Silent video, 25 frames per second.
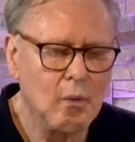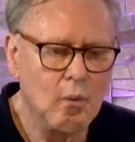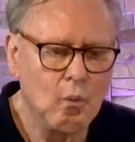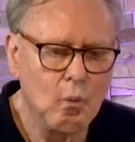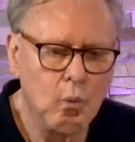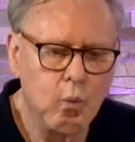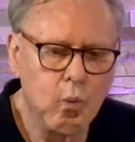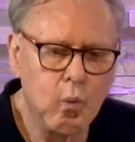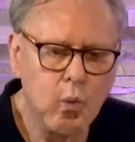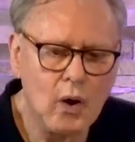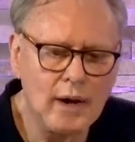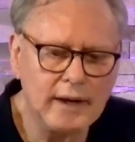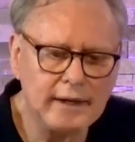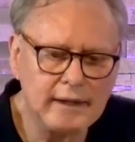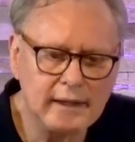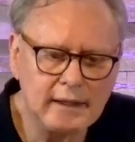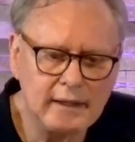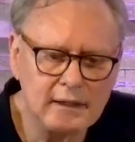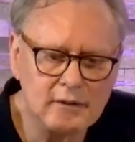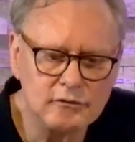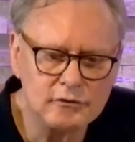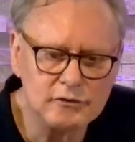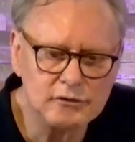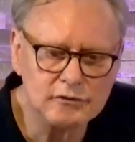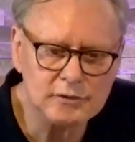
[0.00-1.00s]
What
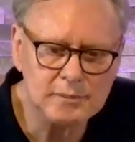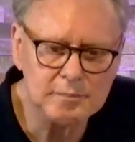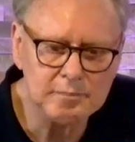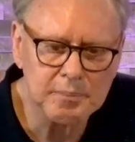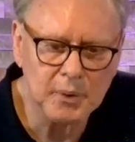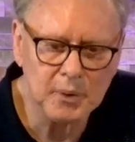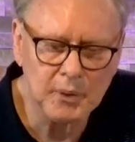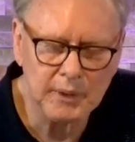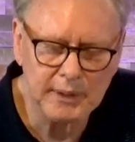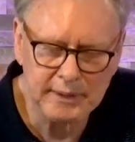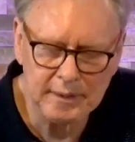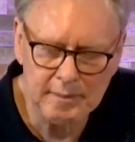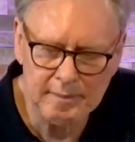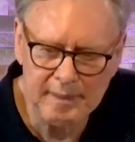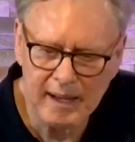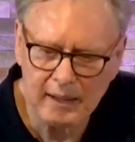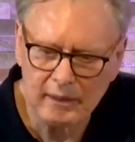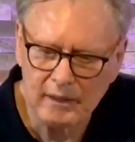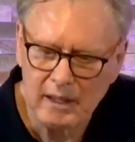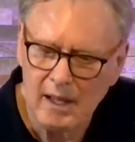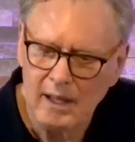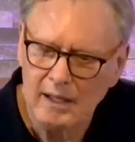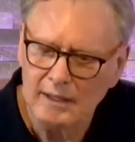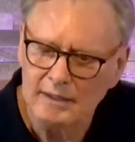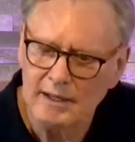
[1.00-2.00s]
is this important about?
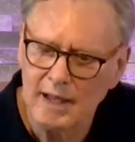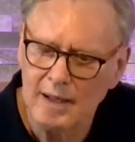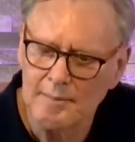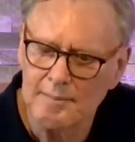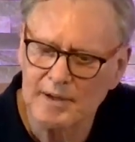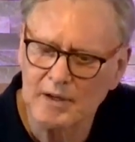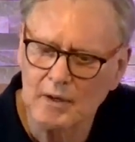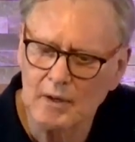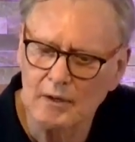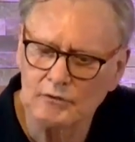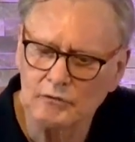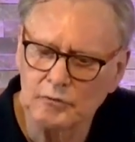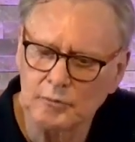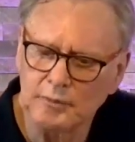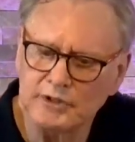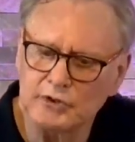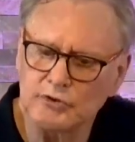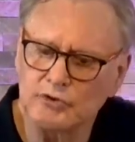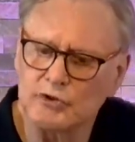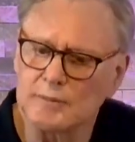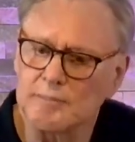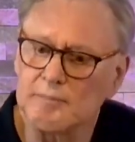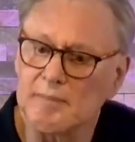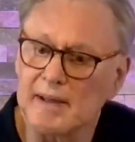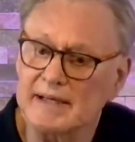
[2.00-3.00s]
Not because we
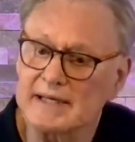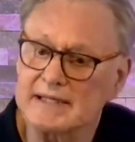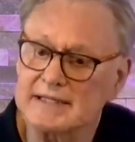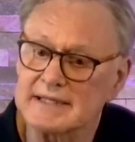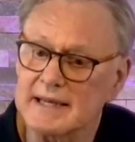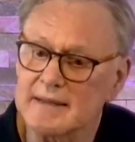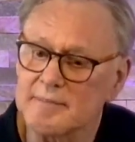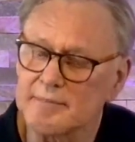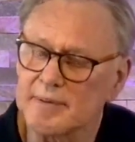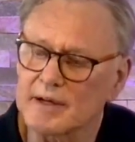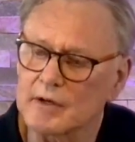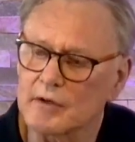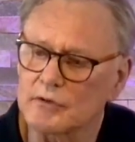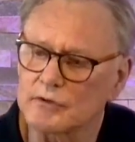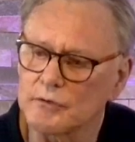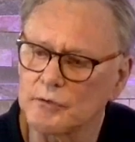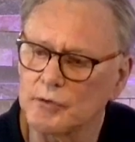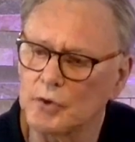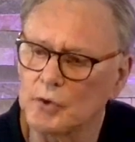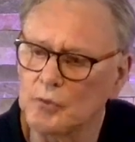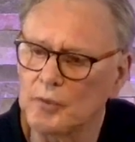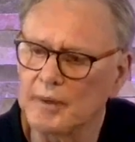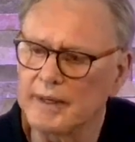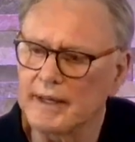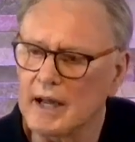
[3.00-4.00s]
should meditate because of
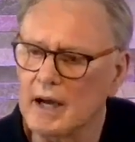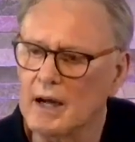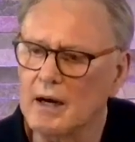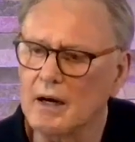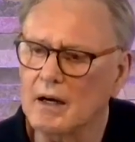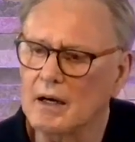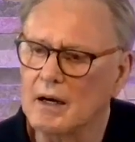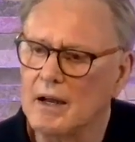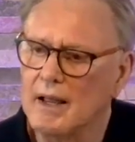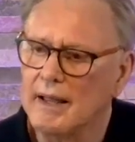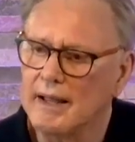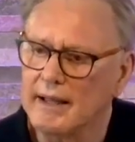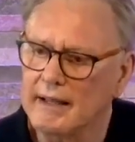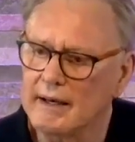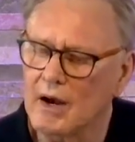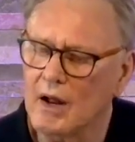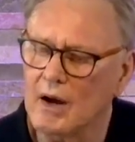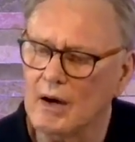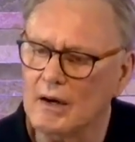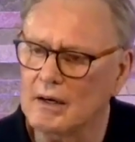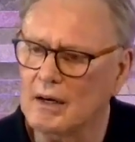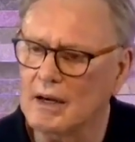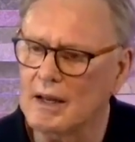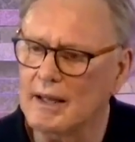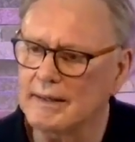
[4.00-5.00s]
who we are in
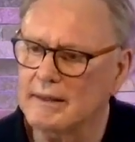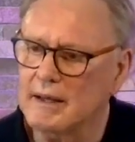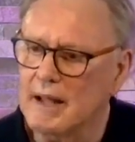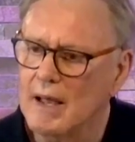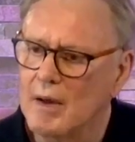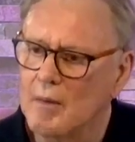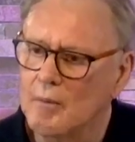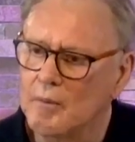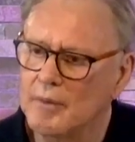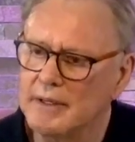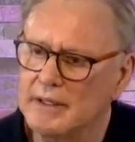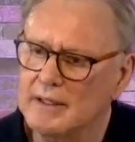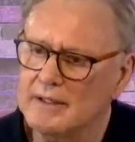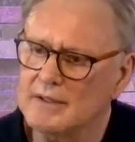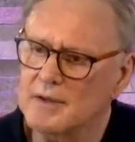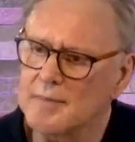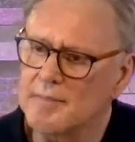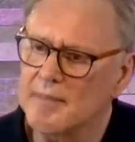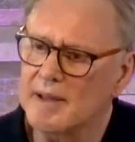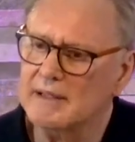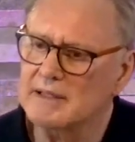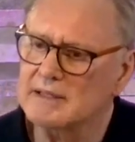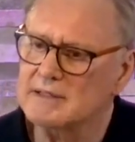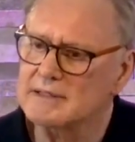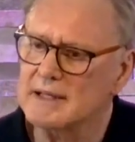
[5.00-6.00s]
HeartLight. We need to
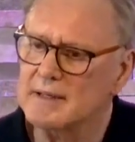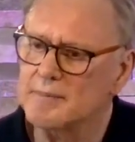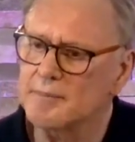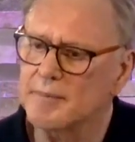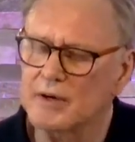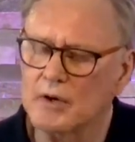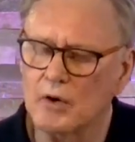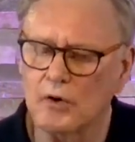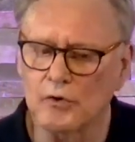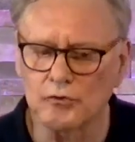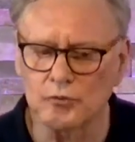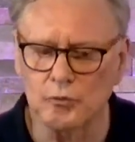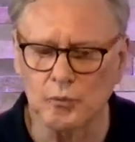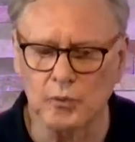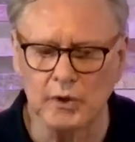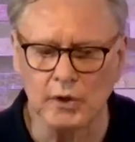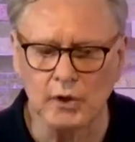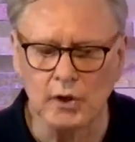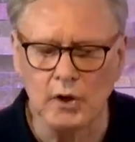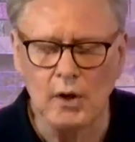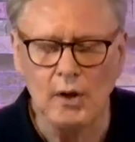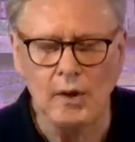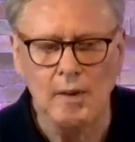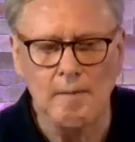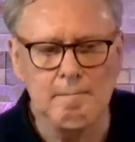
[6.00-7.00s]
meditate because
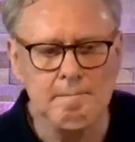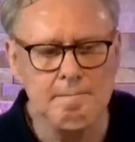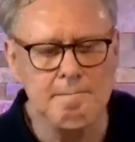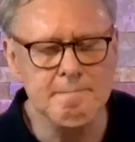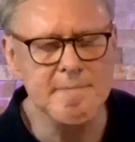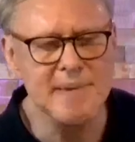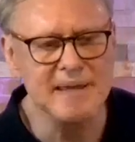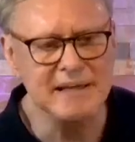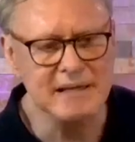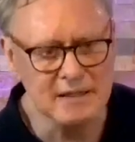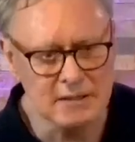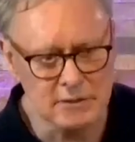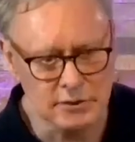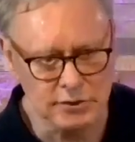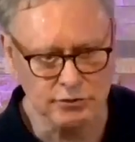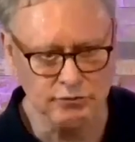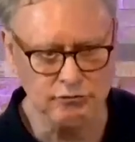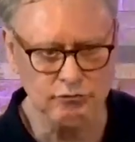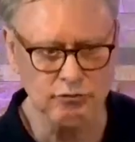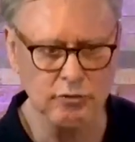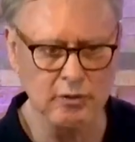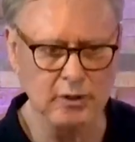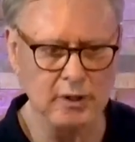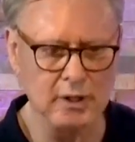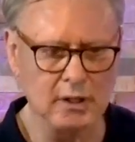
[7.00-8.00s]
we're
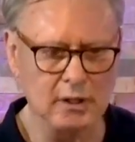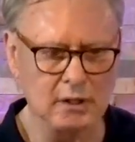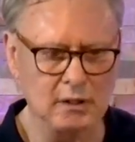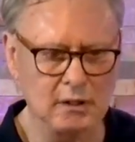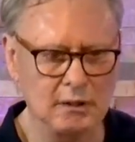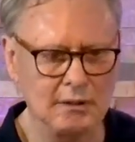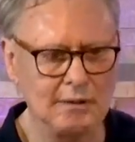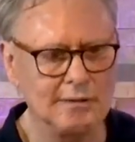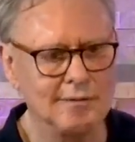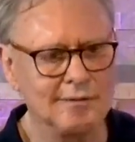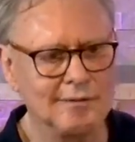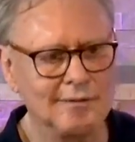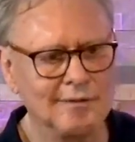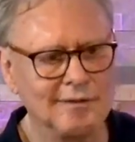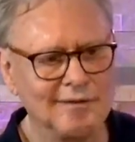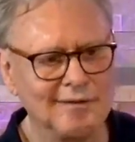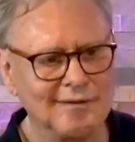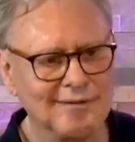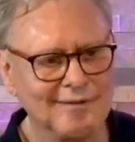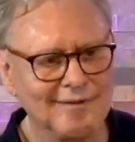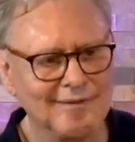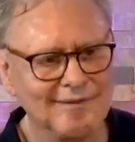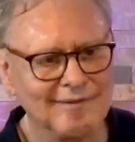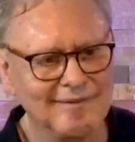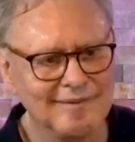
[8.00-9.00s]
ministering
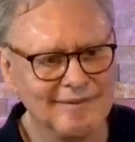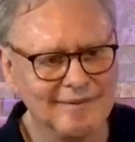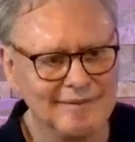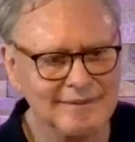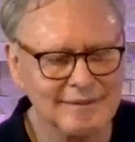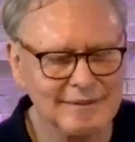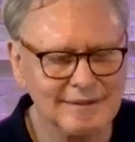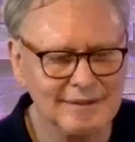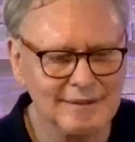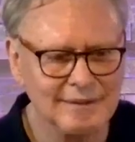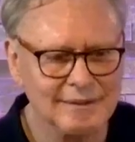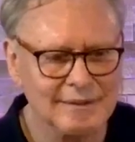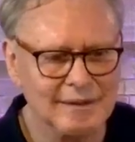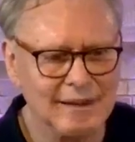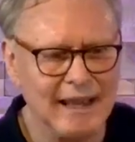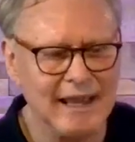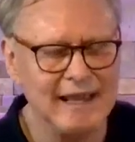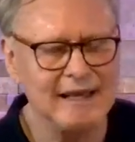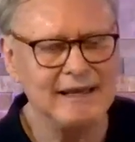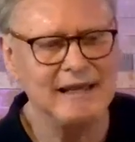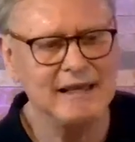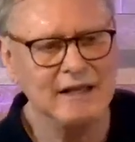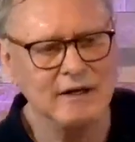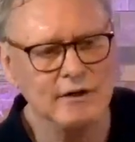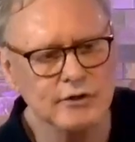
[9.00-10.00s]

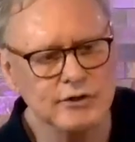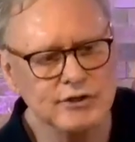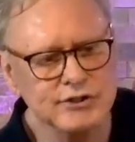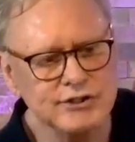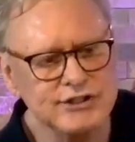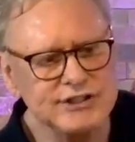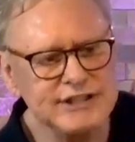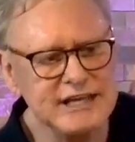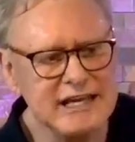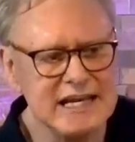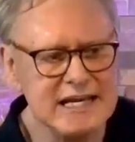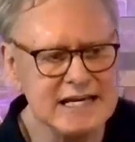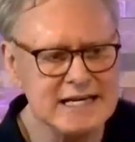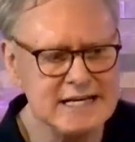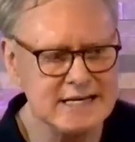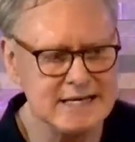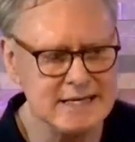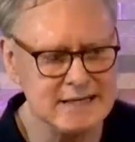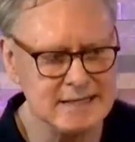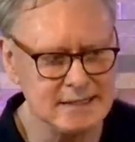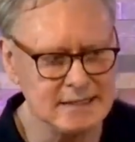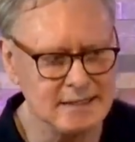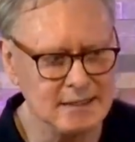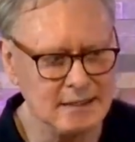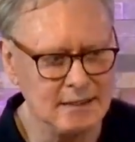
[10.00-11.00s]
and
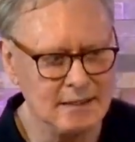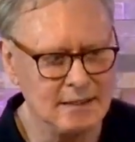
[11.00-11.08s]
interceding